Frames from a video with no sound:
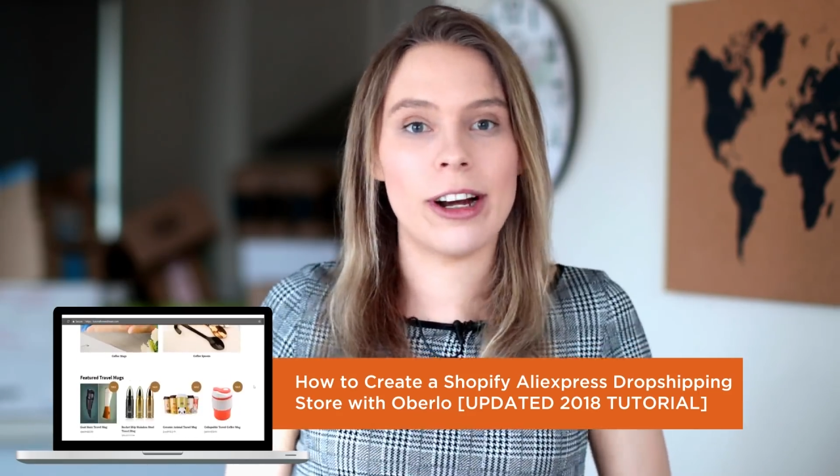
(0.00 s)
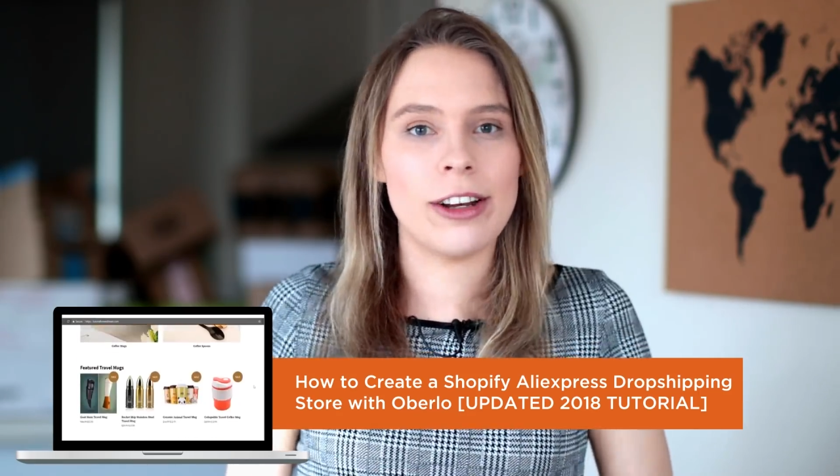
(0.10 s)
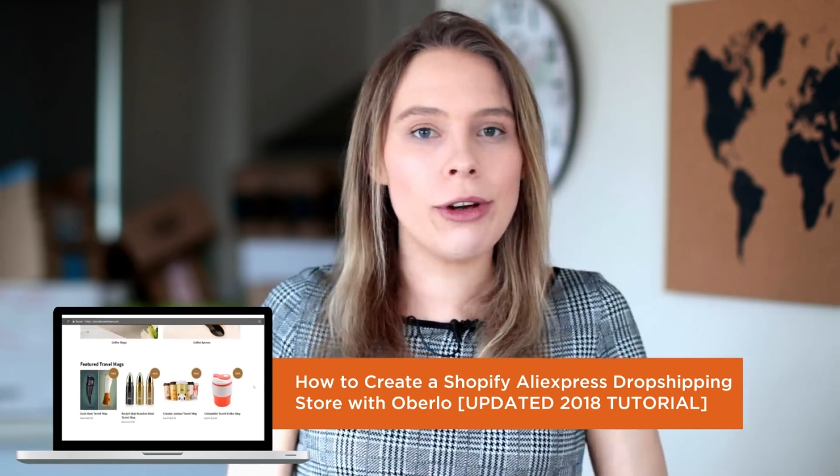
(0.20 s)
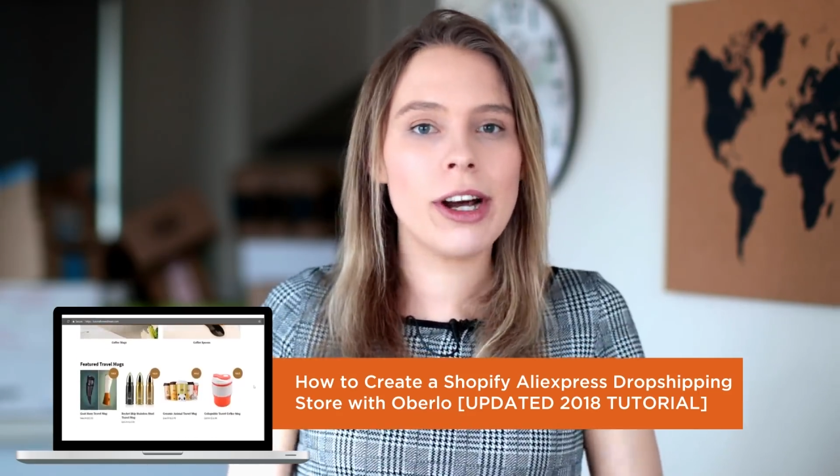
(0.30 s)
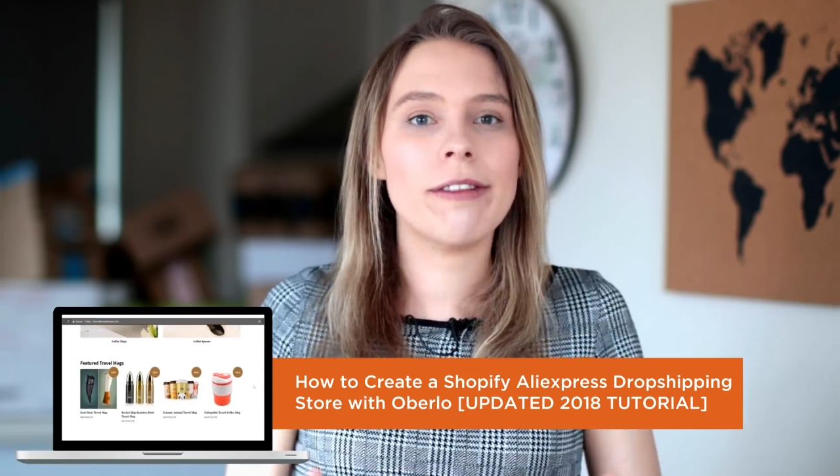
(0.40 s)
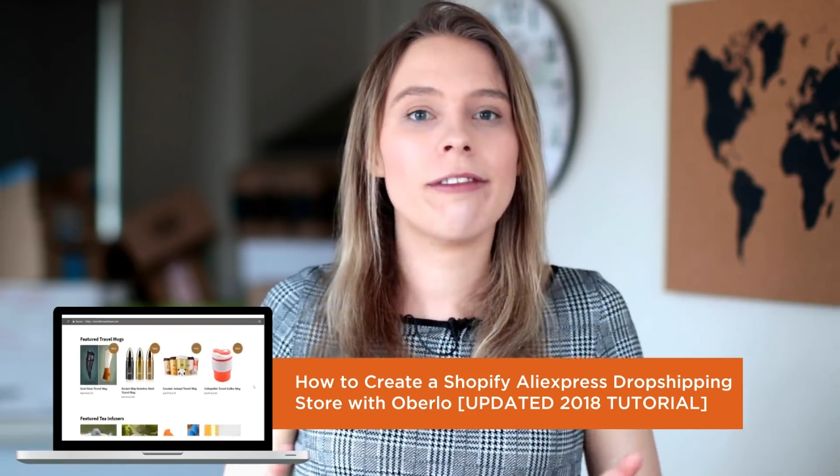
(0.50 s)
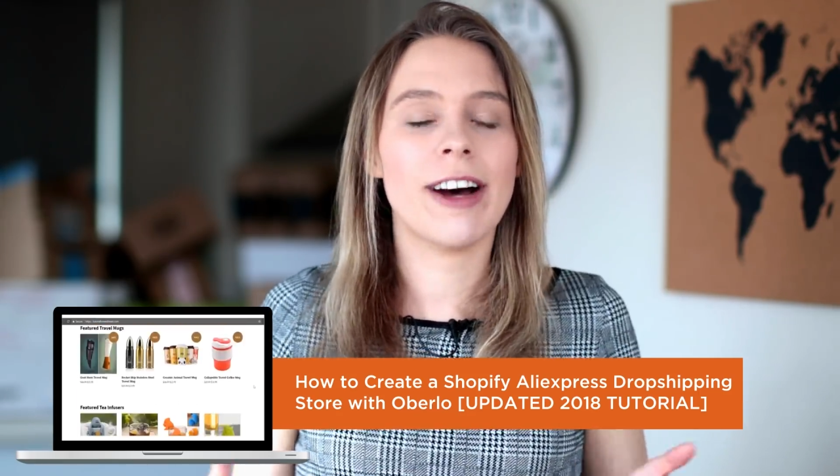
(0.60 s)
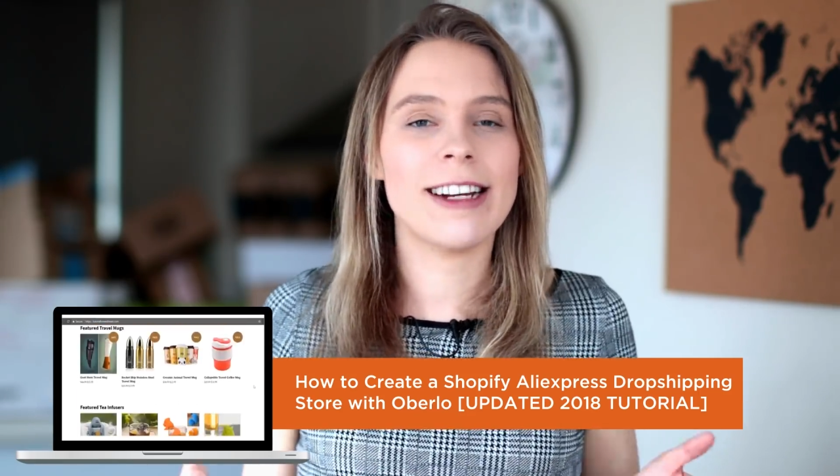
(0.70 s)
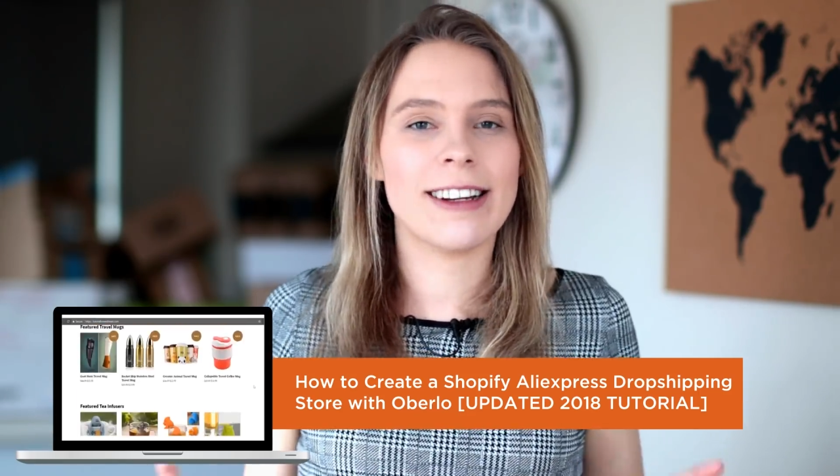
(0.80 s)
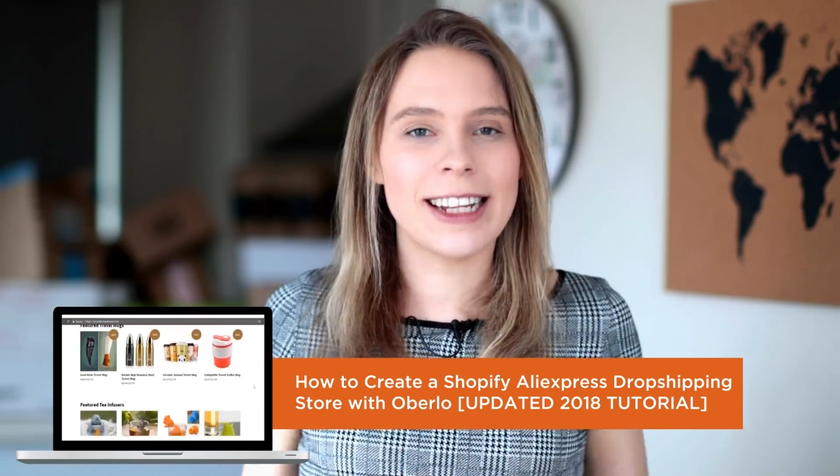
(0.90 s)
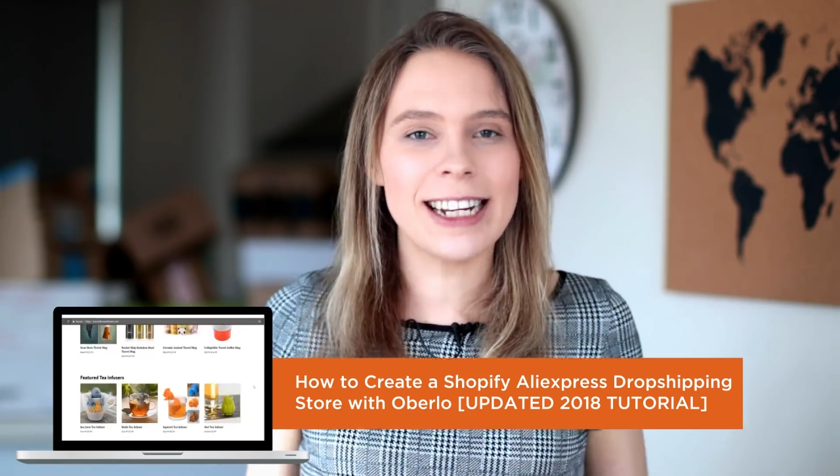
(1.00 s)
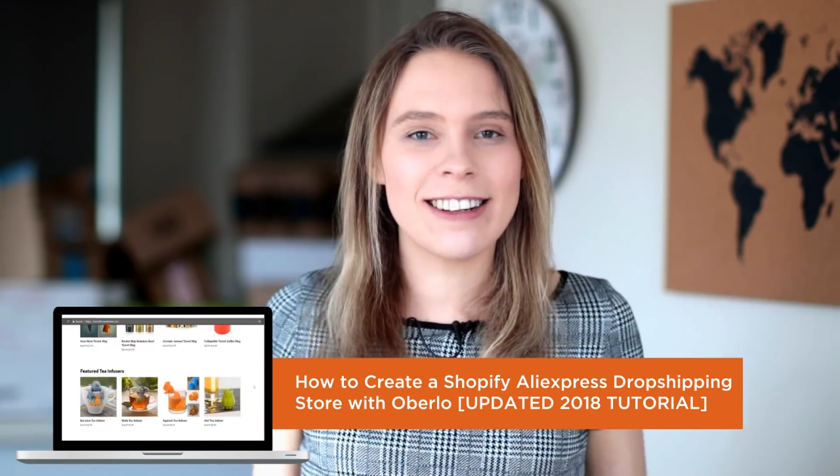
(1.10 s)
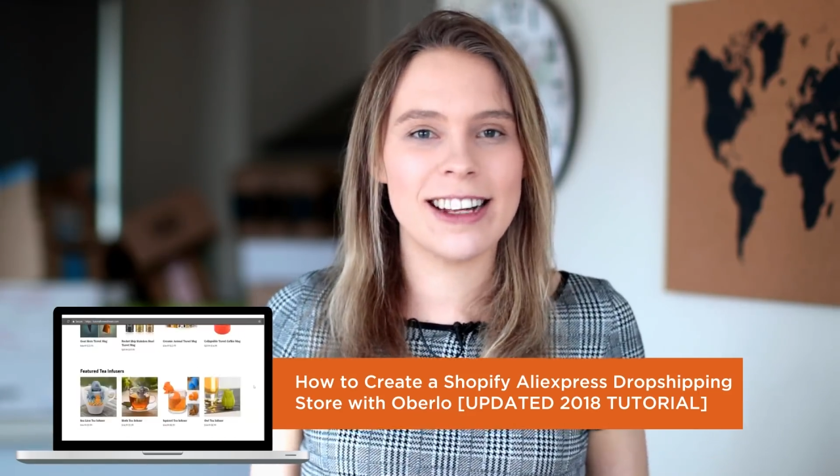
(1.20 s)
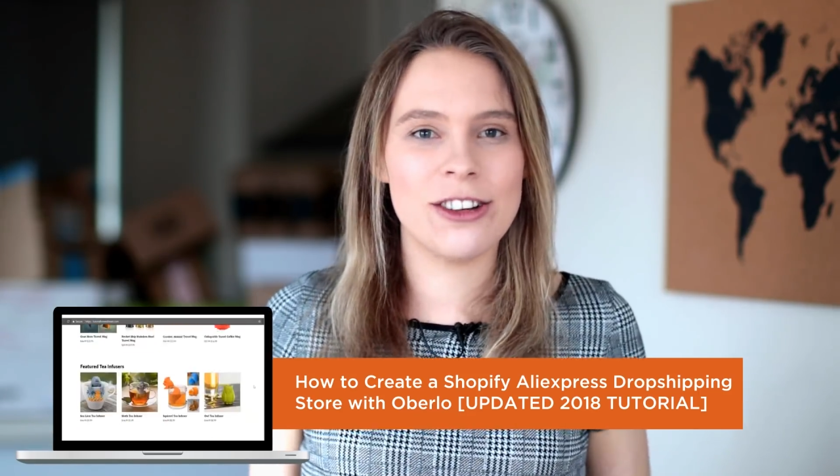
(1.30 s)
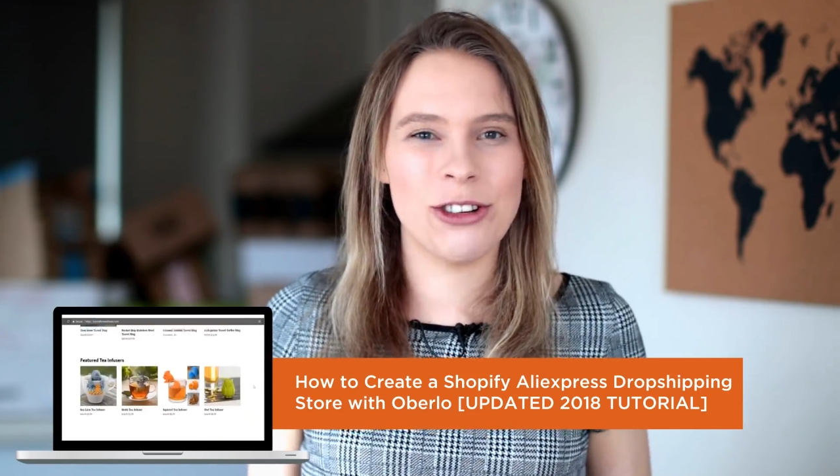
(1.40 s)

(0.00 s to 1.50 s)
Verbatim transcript: and you can find a link to that